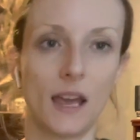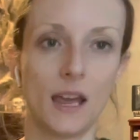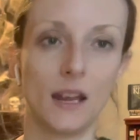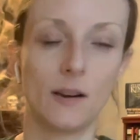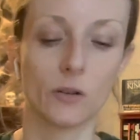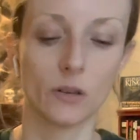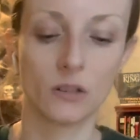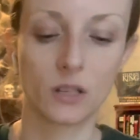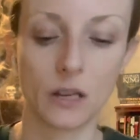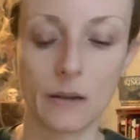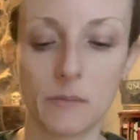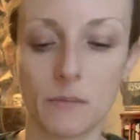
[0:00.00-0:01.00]
a
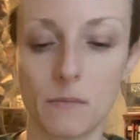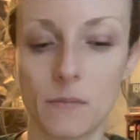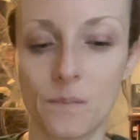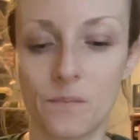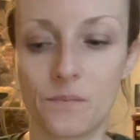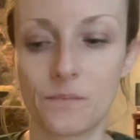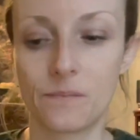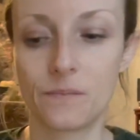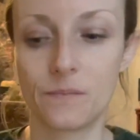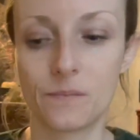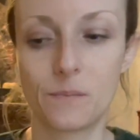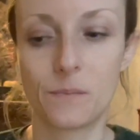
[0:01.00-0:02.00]

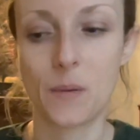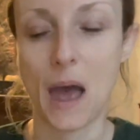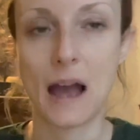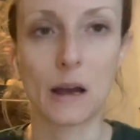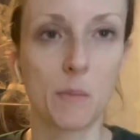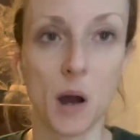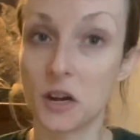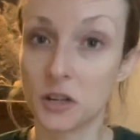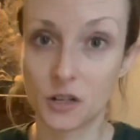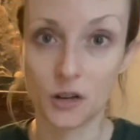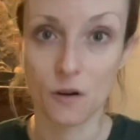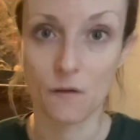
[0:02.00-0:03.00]
gruesome
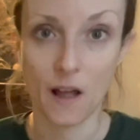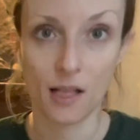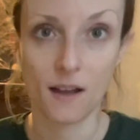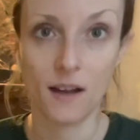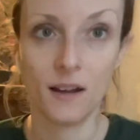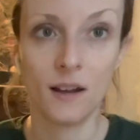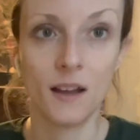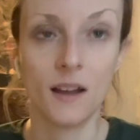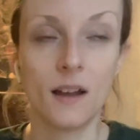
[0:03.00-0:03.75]
pack-a-punch novella,